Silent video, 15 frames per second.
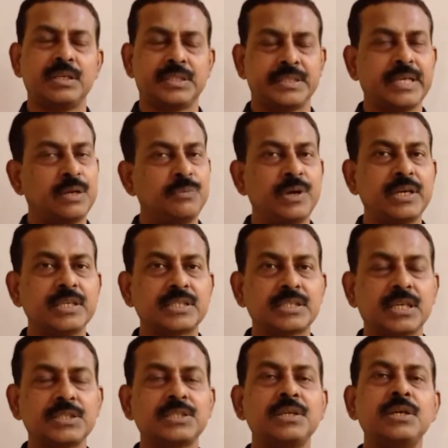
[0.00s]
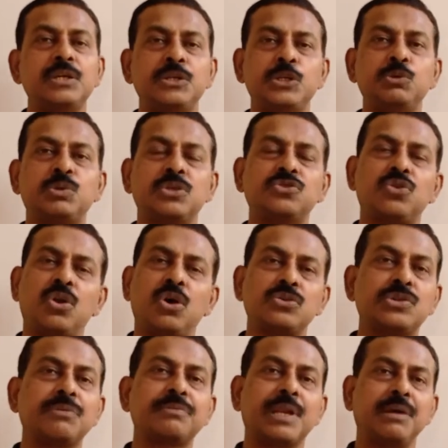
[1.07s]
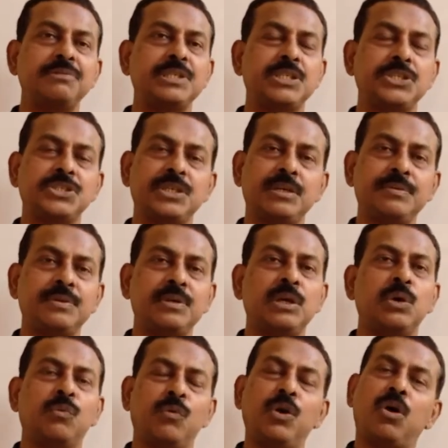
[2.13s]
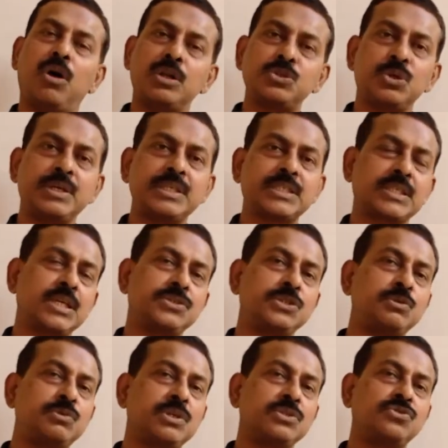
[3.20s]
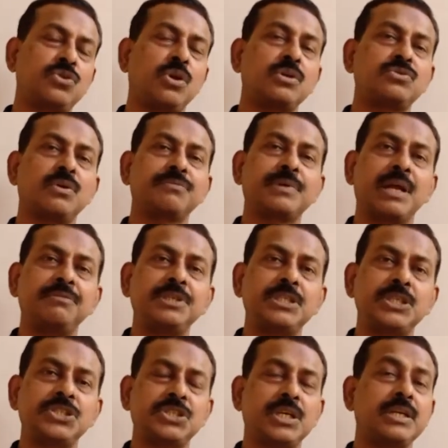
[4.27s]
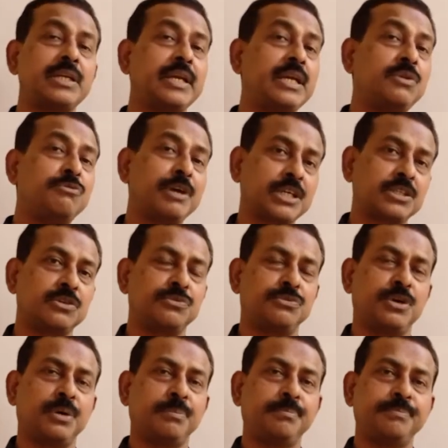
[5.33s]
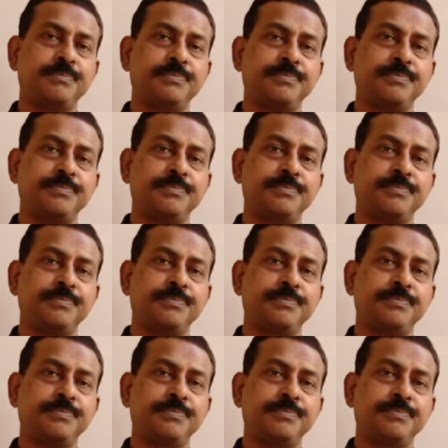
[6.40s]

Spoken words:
Then we'll discuss Newton's laws of gravitation. We'll also discuss Newton's laws of gravitation in vector form.